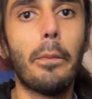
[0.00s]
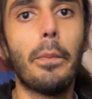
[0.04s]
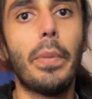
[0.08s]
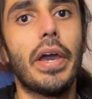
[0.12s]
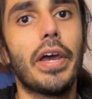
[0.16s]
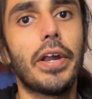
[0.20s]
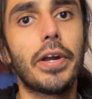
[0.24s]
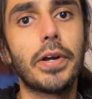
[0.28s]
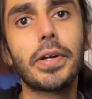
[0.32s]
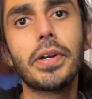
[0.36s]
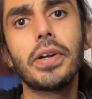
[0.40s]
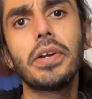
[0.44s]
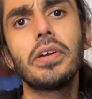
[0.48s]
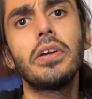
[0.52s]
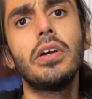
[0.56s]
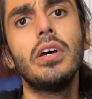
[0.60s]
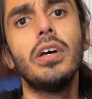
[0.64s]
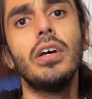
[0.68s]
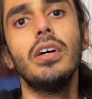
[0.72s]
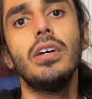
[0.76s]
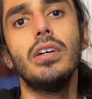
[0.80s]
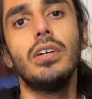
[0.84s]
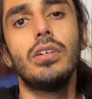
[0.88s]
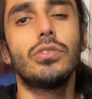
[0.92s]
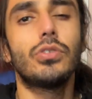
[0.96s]
better.
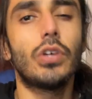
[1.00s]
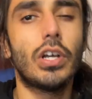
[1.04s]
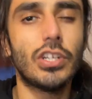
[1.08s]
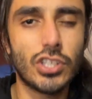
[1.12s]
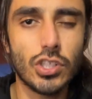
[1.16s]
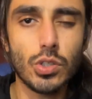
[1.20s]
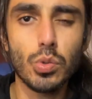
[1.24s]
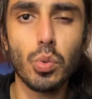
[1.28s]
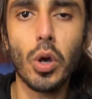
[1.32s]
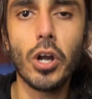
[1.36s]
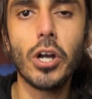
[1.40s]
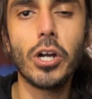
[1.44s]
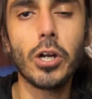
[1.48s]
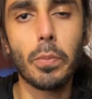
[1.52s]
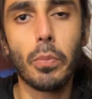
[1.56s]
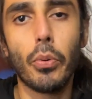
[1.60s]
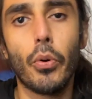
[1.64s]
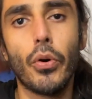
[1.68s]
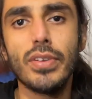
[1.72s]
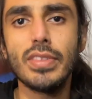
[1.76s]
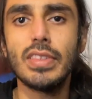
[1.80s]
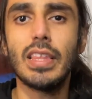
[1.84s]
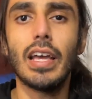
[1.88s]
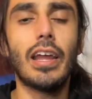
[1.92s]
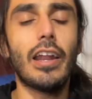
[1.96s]
So I just wanted to
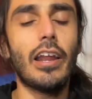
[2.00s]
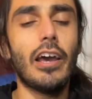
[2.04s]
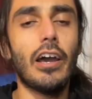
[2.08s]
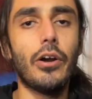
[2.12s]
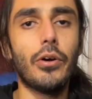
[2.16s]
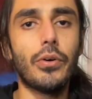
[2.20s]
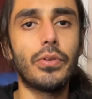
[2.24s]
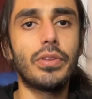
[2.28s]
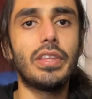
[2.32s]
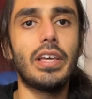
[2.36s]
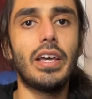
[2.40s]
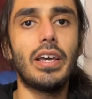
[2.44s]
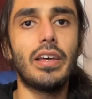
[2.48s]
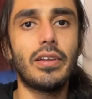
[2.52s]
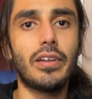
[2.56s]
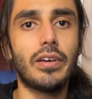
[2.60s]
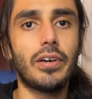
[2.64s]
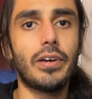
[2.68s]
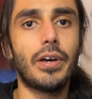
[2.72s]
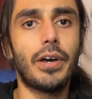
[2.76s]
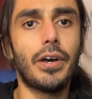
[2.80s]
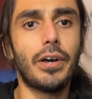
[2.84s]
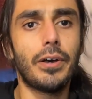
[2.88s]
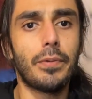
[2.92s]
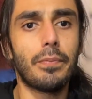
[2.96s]
point that out that
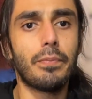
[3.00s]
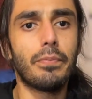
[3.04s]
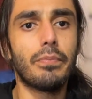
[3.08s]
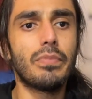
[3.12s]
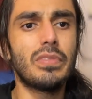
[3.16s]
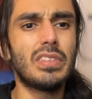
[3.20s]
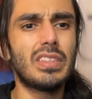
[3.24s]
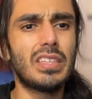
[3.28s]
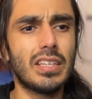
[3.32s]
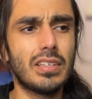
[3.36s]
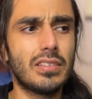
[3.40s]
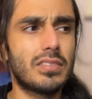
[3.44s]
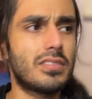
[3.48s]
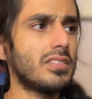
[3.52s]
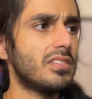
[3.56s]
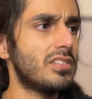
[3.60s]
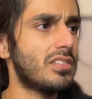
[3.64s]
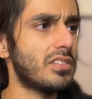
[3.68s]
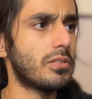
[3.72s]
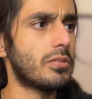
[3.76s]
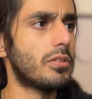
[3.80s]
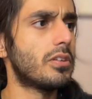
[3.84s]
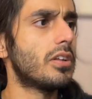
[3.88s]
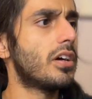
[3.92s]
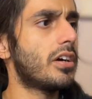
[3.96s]
um, this
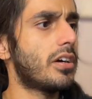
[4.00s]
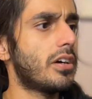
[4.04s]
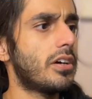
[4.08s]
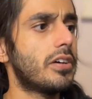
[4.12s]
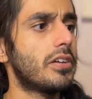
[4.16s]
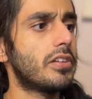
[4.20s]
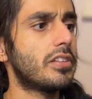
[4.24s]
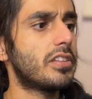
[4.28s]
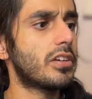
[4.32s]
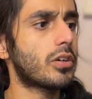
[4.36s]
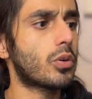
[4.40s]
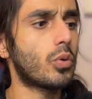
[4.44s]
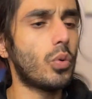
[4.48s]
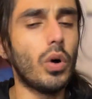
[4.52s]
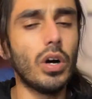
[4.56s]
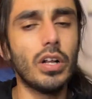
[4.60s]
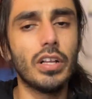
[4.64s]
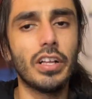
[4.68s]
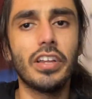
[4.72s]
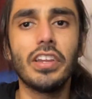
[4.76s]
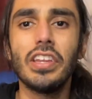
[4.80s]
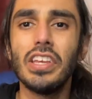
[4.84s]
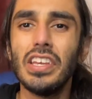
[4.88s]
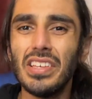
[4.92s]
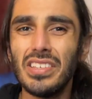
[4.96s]
isn't uh, the
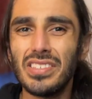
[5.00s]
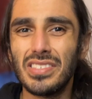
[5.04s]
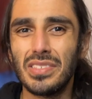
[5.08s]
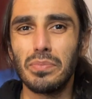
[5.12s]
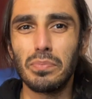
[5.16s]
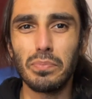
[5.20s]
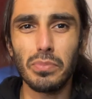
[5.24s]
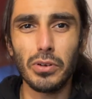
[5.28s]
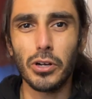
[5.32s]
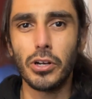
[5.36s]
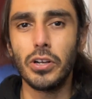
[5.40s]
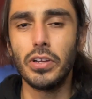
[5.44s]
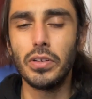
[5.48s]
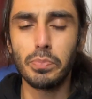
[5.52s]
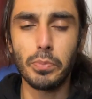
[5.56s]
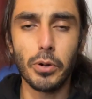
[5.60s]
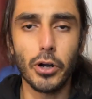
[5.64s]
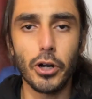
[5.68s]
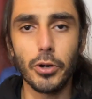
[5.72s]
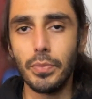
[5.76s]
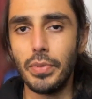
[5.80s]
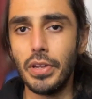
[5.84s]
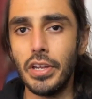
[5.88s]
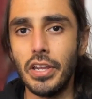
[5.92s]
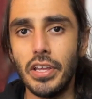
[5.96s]
quality isn't per
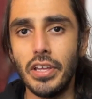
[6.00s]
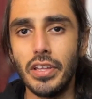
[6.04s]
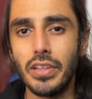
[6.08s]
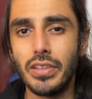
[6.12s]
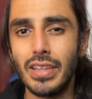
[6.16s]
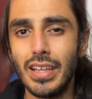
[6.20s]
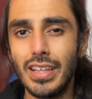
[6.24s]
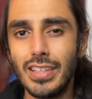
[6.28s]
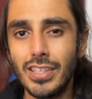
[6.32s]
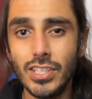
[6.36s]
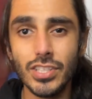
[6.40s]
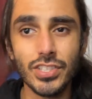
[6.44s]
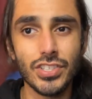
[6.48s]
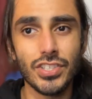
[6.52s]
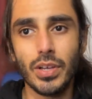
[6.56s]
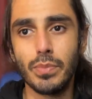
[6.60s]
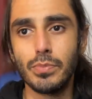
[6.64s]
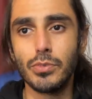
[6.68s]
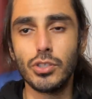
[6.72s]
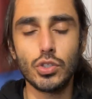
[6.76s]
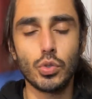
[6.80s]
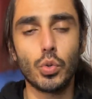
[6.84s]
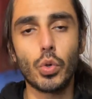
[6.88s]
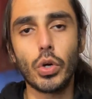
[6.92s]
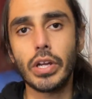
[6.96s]
permanent. That this I'm
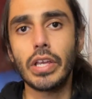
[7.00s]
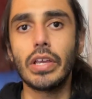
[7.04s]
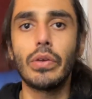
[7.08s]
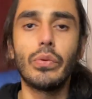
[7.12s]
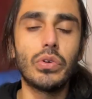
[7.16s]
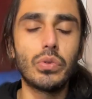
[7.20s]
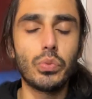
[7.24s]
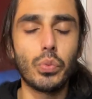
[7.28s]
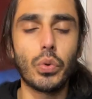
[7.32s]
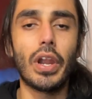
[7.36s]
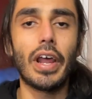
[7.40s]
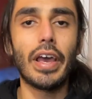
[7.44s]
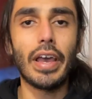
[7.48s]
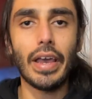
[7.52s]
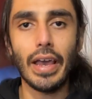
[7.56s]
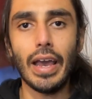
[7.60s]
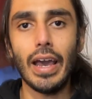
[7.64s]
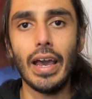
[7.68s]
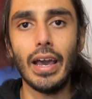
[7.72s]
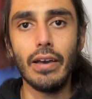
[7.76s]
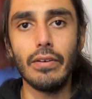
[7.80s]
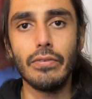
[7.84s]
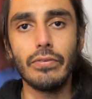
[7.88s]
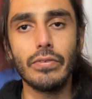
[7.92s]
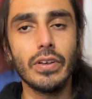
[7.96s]
just working with what I
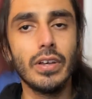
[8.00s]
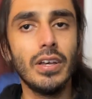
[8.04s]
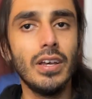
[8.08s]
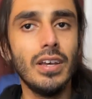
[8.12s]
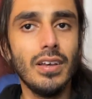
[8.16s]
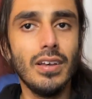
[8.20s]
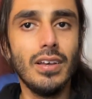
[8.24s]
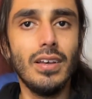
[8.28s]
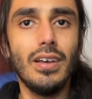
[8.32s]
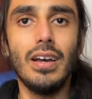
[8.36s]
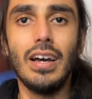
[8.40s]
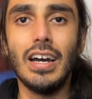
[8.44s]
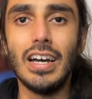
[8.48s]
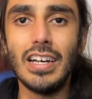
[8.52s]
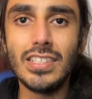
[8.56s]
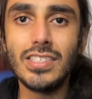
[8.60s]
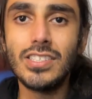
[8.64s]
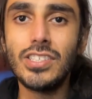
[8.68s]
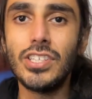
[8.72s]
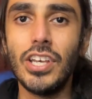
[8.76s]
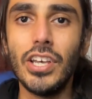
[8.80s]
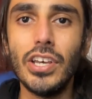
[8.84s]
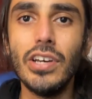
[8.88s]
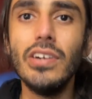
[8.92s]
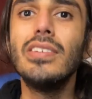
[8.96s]
have
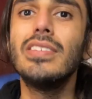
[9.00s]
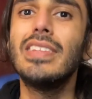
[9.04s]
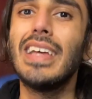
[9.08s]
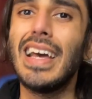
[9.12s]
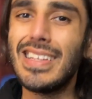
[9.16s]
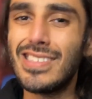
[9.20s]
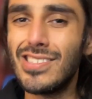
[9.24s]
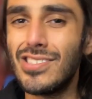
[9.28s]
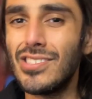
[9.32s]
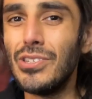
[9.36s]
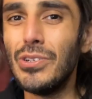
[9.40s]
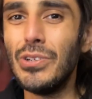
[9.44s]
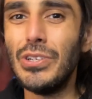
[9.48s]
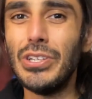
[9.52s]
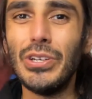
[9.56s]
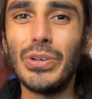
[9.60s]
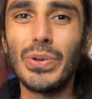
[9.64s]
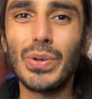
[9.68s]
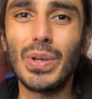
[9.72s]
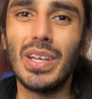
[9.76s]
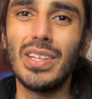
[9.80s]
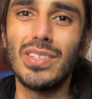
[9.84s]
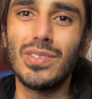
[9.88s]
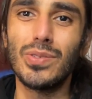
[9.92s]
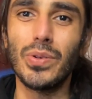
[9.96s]
until that studio
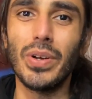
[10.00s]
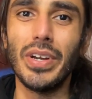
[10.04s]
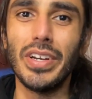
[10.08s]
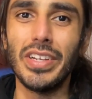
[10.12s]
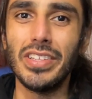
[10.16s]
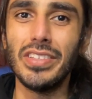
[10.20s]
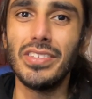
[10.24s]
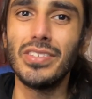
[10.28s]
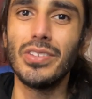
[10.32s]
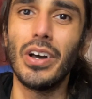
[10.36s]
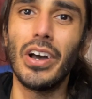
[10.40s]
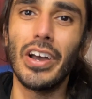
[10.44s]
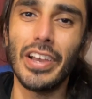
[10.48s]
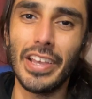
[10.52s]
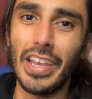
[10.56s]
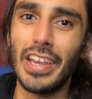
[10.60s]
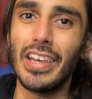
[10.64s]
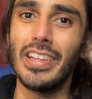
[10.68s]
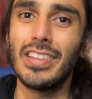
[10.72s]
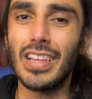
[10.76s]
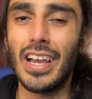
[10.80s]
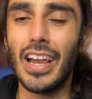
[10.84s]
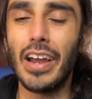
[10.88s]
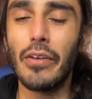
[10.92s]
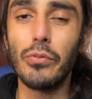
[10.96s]
gets ready. So
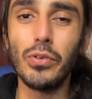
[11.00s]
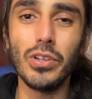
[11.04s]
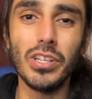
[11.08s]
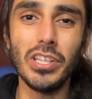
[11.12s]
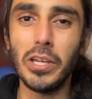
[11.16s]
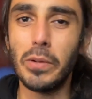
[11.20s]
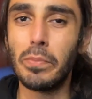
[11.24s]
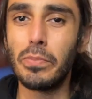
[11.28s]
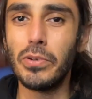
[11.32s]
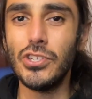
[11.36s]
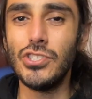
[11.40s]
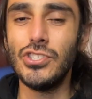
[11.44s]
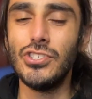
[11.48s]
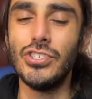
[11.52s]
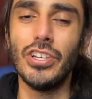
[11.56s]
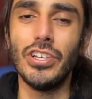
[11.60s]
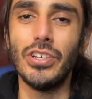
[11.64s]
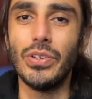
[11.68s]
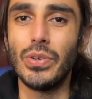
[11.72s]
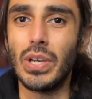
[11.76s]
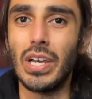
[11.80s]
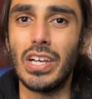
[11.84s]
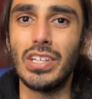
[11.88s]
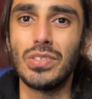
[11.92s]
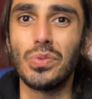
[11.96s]
again, I really appreciate you
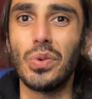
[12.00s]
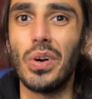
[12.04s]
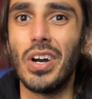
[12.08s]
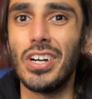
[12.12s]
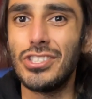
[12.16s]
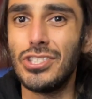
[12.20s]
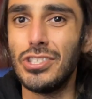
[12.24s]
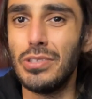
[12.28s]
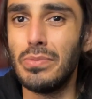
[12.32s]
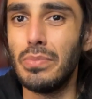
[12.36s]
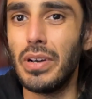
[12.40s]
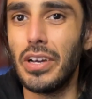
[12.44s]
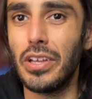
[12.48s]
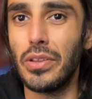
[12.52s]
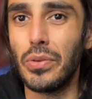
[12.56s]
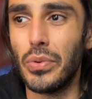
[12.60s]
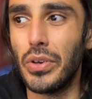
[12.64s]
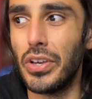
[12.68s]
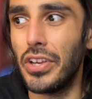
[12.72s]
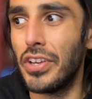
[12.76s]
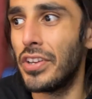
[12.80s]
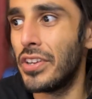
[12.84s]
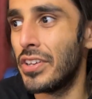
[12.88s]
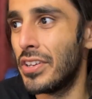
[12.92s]
guys watching. By the way.